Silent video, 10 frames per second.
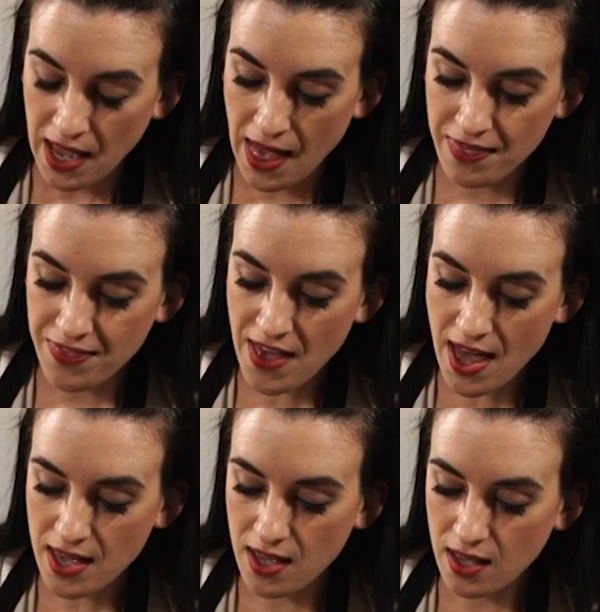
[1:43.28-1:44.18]
and
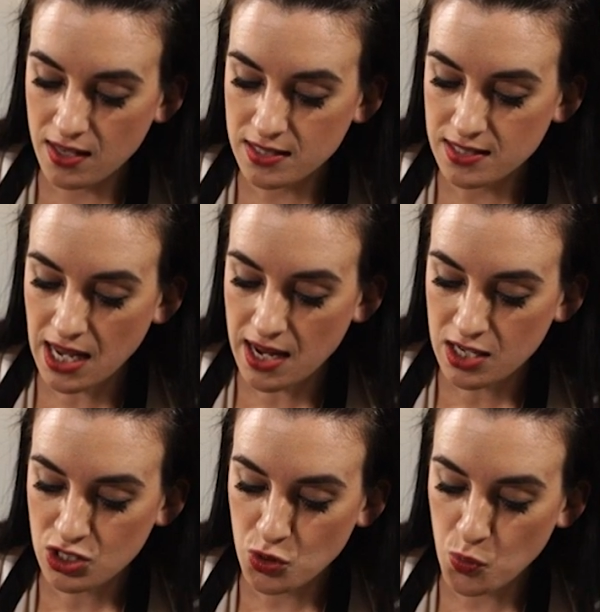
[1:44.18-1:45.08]
that
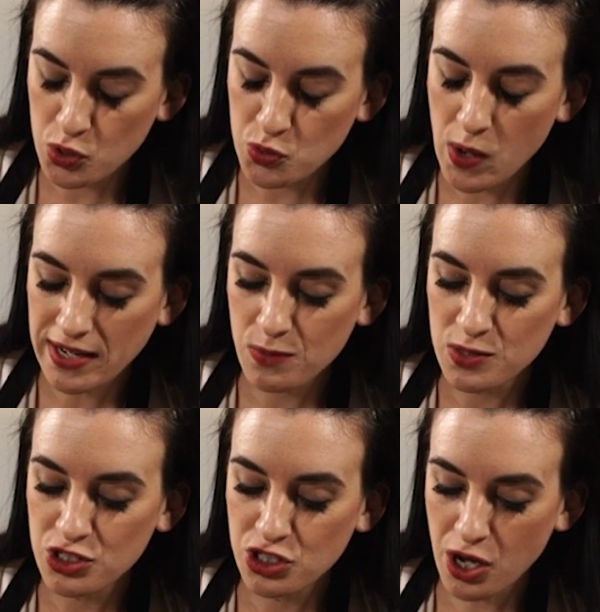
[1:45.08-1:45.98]
stage was when it
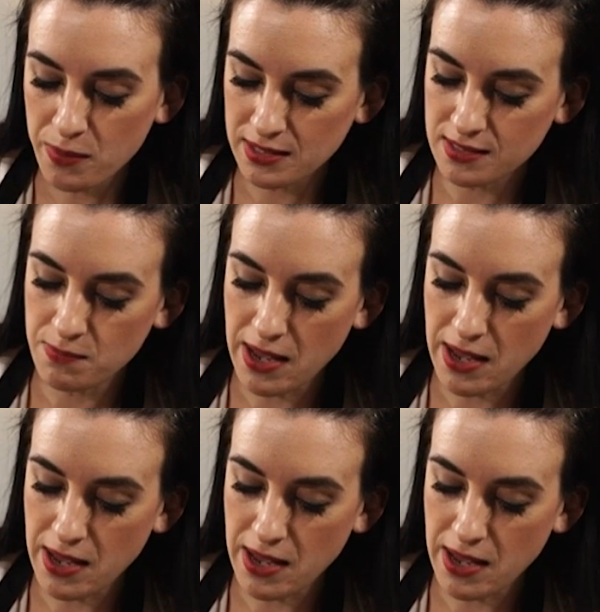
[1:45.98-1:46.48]
was going to